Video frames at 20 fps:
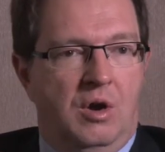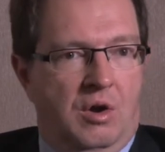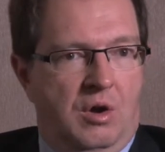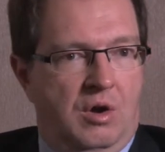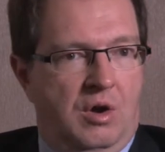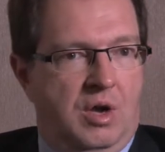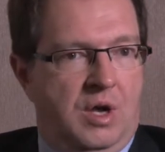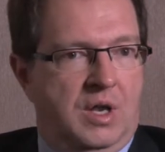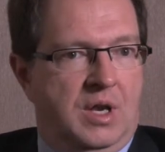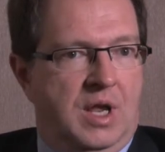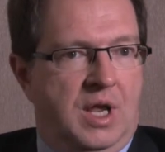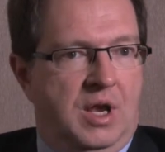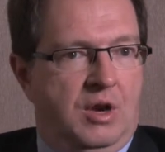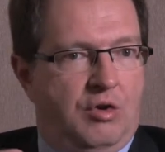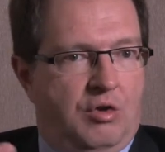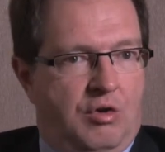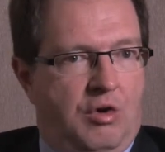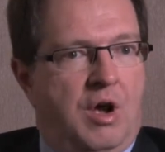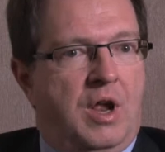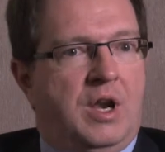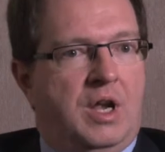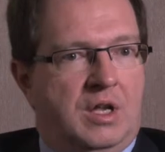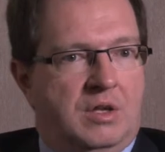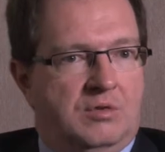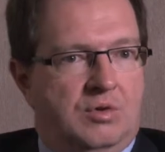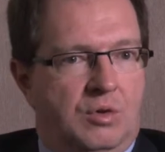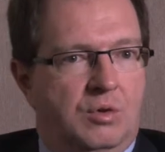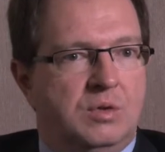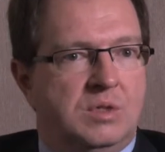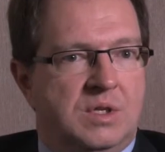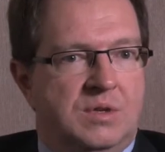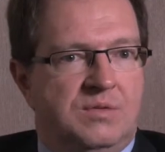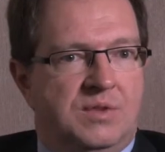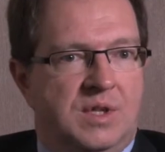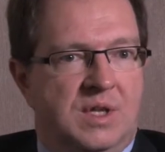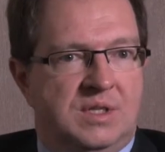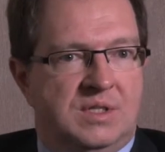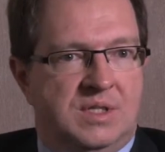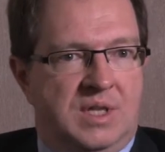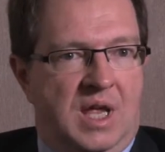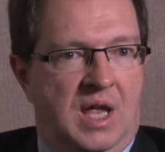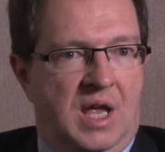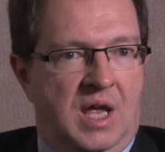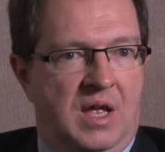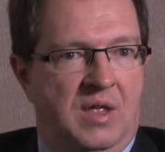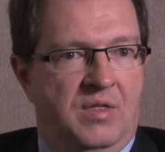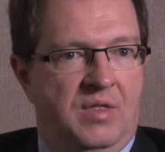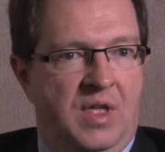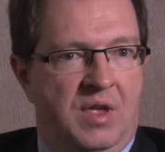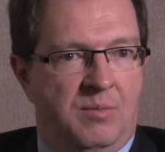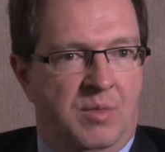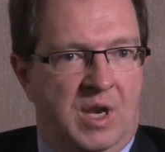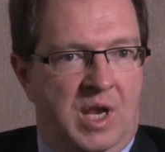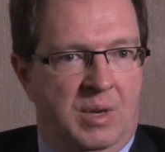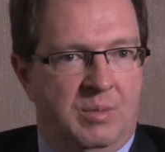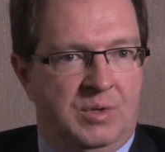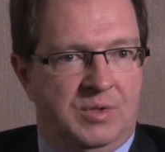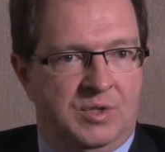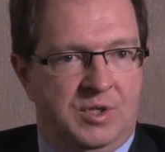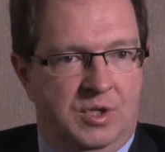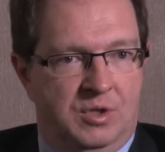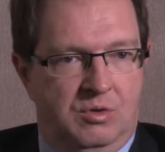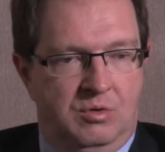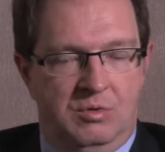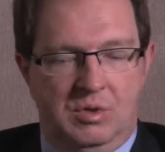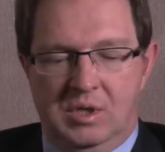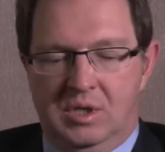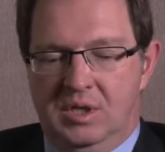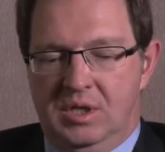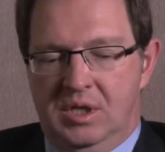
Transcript: on a chronic dose of this, and they've been able to